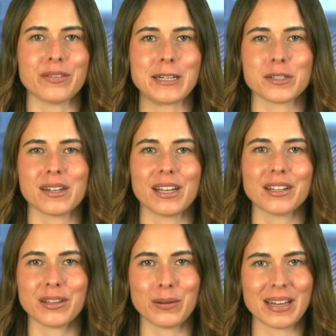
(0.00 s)

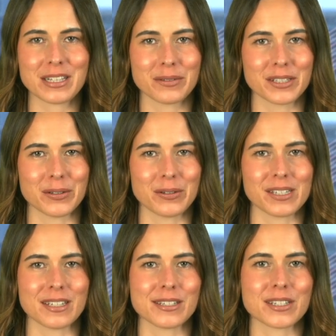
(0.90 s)
featuring QX
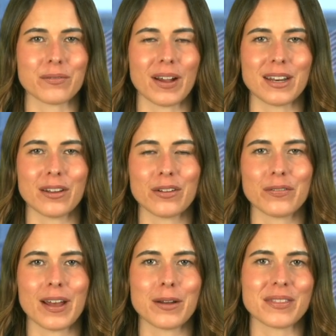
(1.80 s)
Resources,
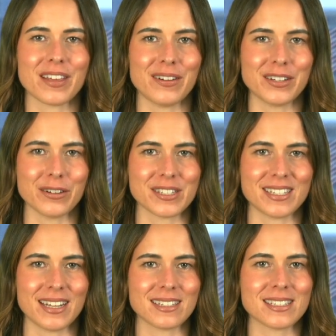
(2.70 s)
Radiopharm
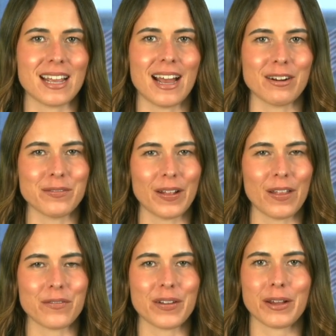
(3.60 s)
Theranostics,
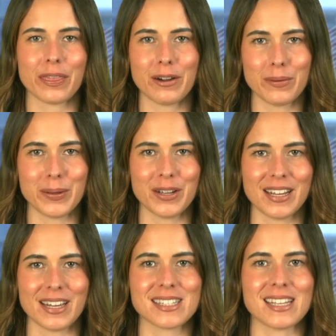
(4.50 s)
Arovella
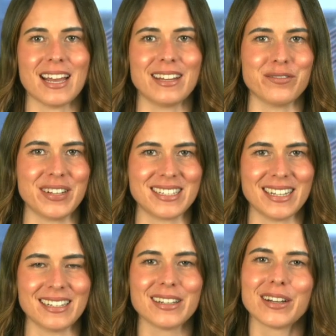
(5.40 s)
Therapeutics and
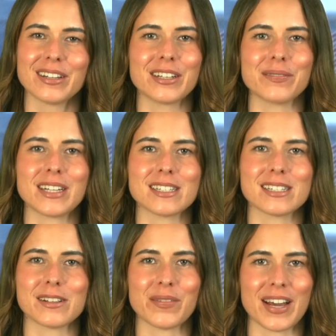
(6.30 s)
Findi. You can
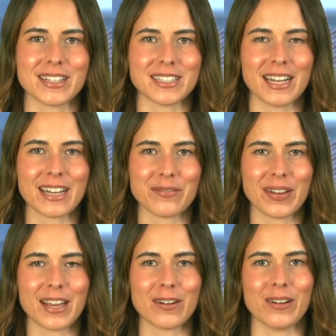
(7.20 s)
register via the Share
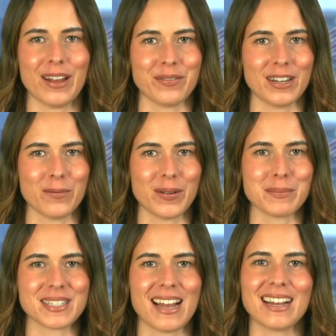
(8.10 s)
Cafe or FNM
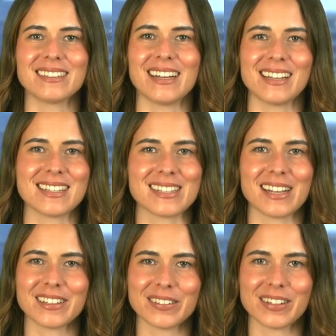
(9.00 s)
website. Now let's
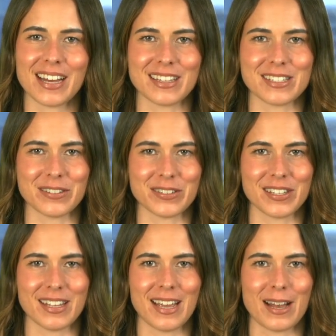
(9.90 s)
take a look at the
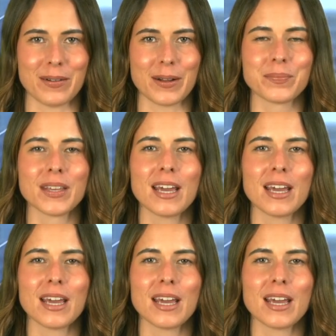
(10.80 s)
stocks of the hour.